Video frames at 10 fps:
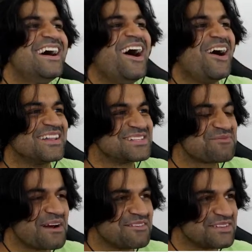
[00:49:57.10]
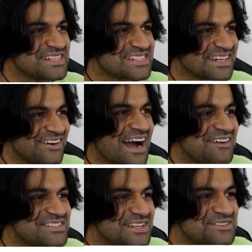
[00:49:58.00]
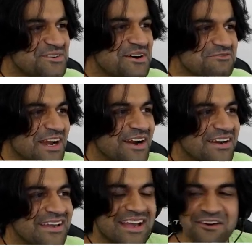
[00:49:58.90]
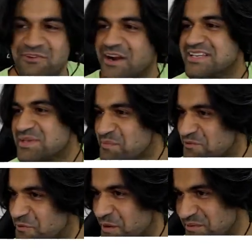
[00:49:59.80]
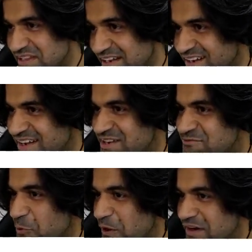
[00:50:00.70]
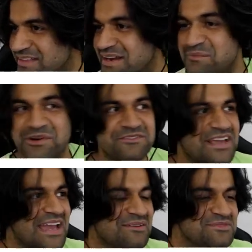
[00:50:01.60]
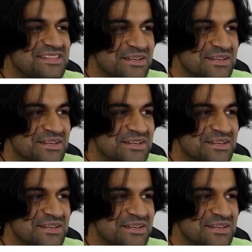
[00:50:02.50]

all these probabilistic graphs gives you a very simple formula for the number of games that